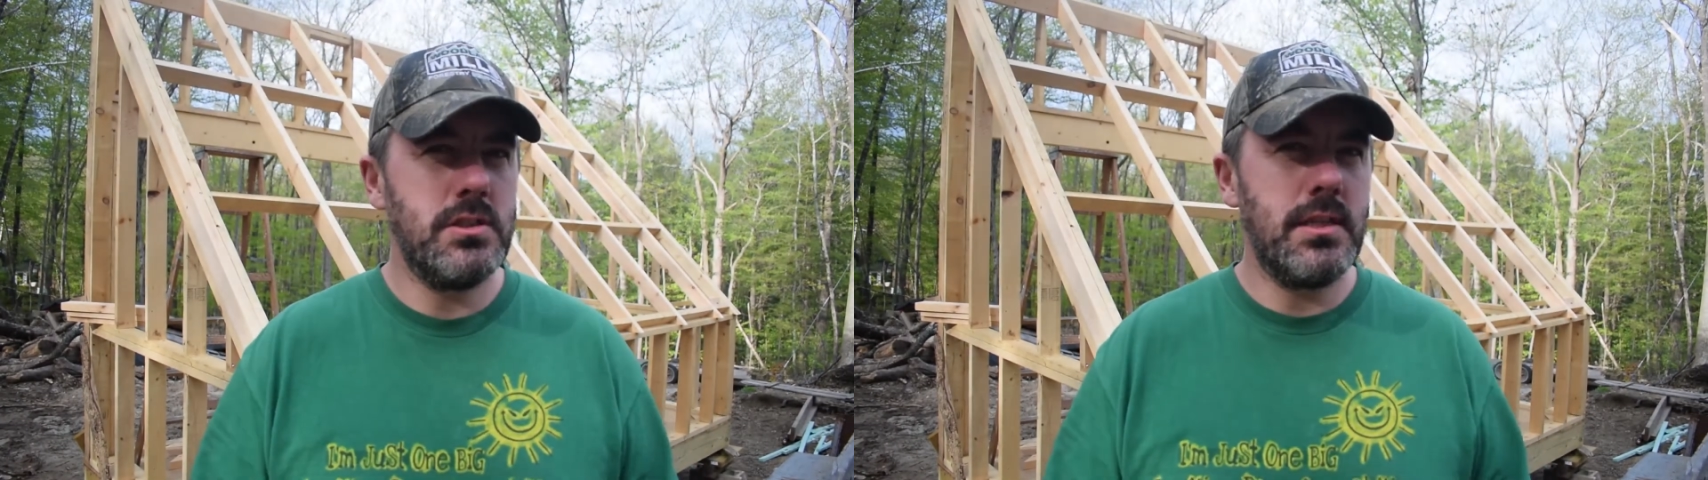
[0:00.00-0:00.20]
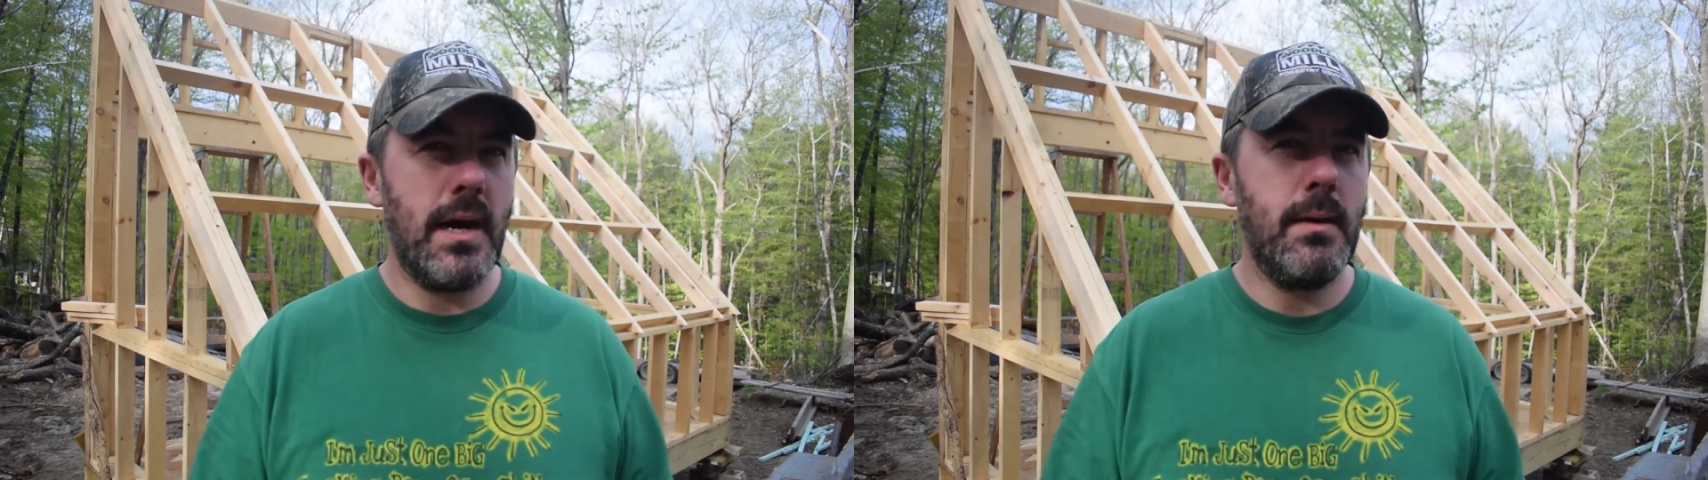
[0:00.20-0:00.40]

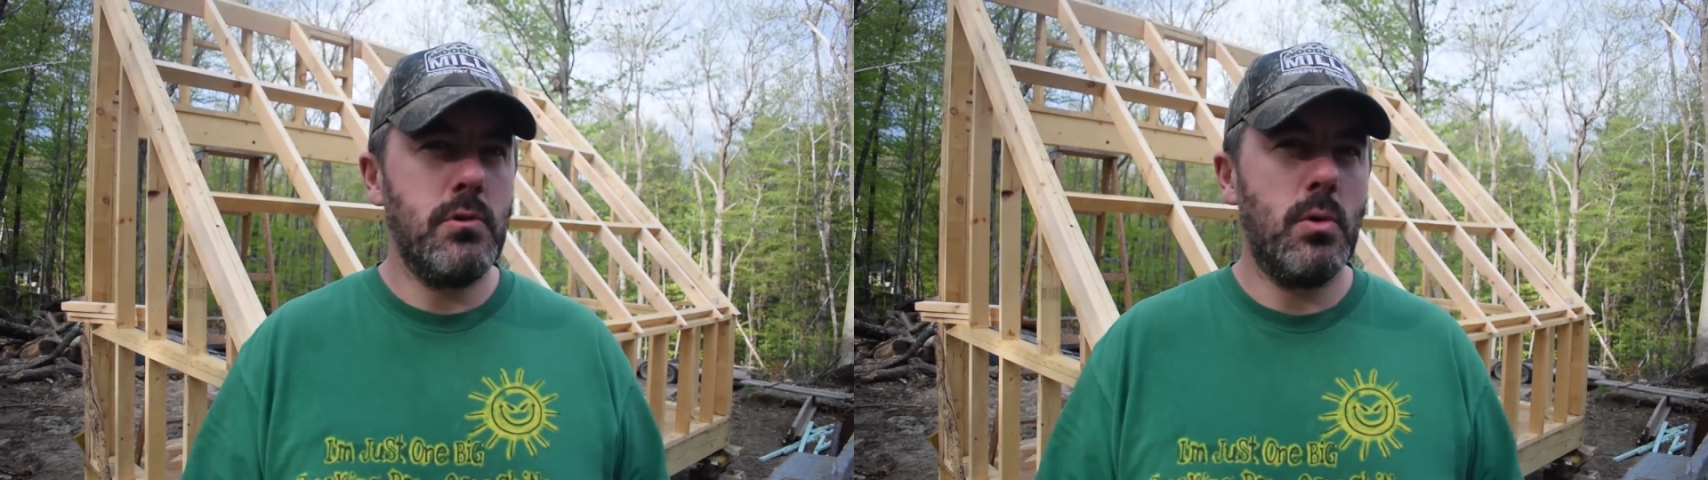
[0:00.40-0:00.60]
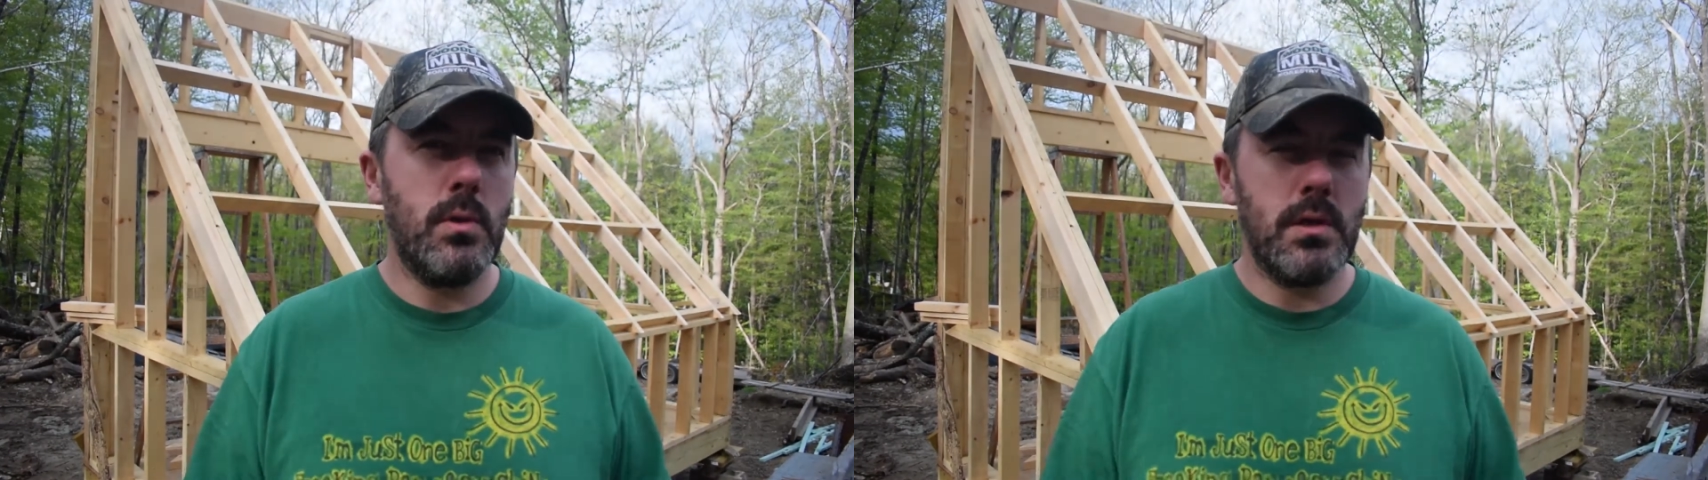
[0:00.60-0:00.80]
time
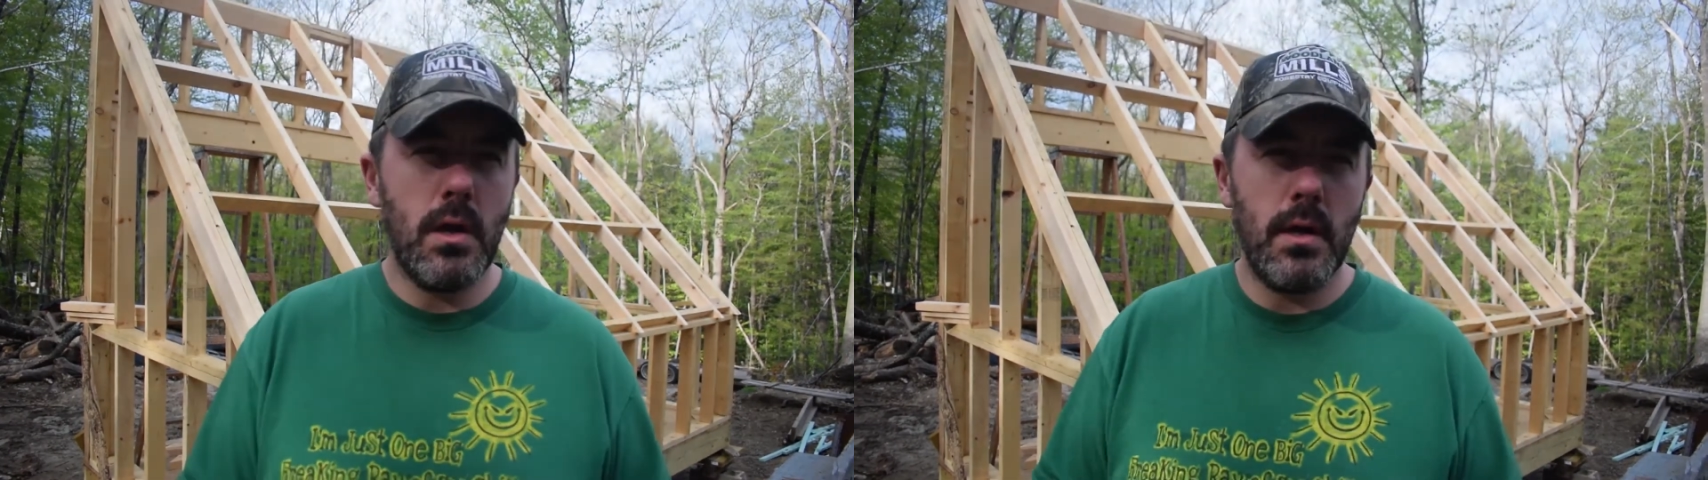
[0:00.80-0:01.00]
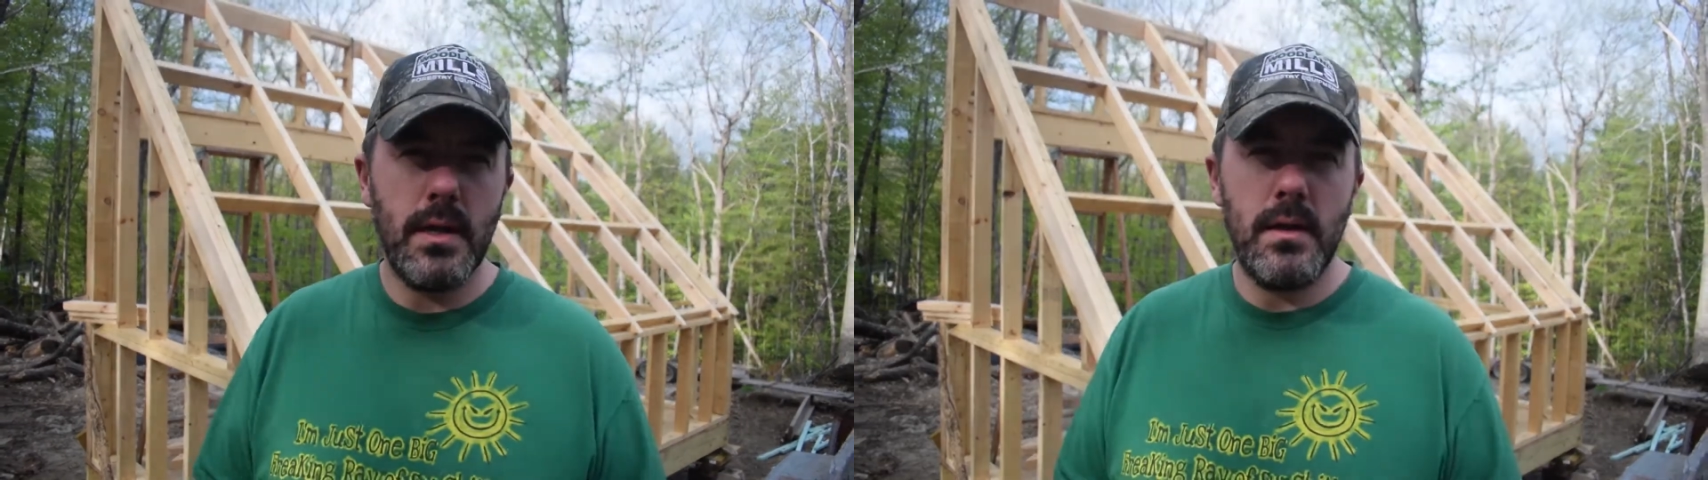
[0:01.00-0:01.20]
to work
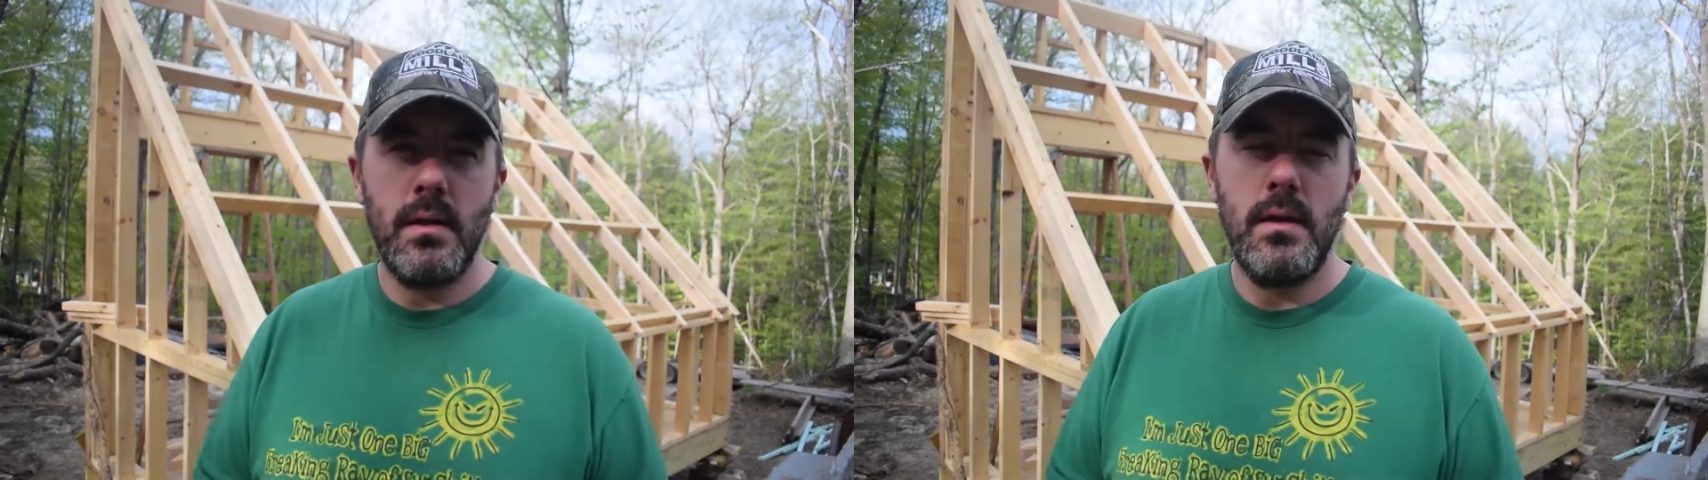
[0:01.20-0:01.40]
on it.